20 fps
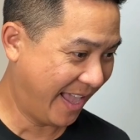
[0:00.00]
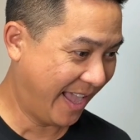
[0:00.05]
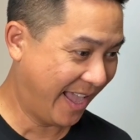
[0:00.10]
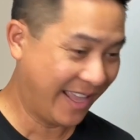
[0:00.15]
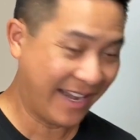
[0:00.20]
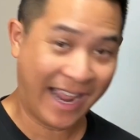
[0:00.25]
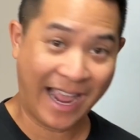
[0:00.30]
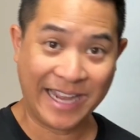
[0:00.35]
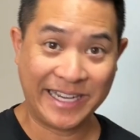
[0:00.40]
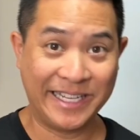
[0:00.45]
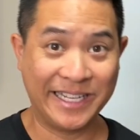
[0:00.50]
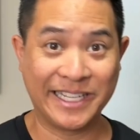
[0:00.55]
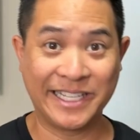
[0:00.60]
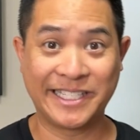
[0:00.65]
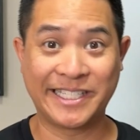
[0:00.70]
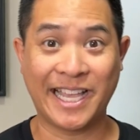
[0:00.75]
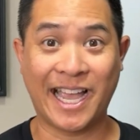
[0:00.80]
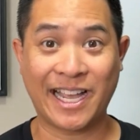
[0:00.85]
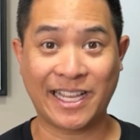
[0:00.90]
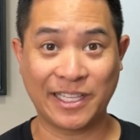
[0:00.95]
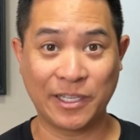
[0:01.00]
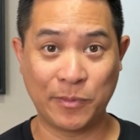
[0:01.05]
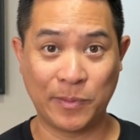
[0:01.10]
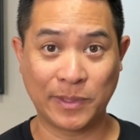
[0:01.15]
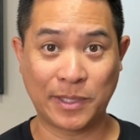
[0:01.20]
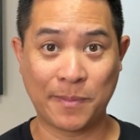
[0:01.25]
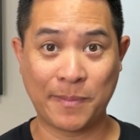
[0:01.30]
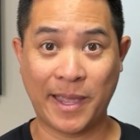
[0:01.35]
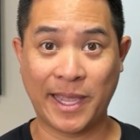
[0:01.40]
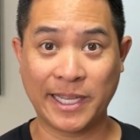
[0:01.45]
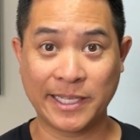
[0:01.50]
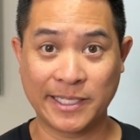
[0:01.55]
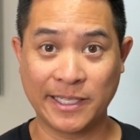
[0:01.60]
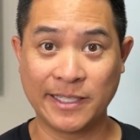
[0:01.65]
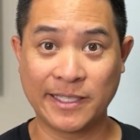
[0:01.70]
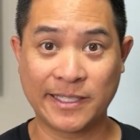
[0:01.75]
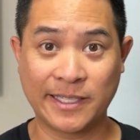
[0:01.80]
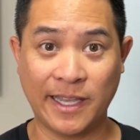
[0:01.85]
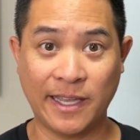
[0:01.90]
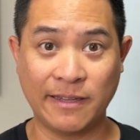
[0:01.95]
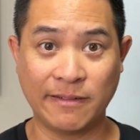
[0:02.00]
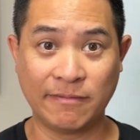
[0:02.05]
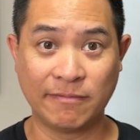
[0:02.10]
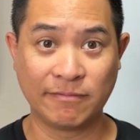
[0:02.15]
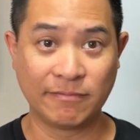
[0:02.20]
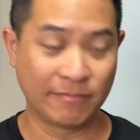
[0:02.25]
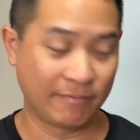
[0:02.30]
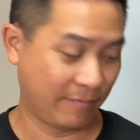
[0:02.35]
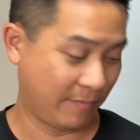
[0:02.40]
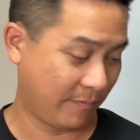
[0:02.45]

and I did exactly what the magazine said.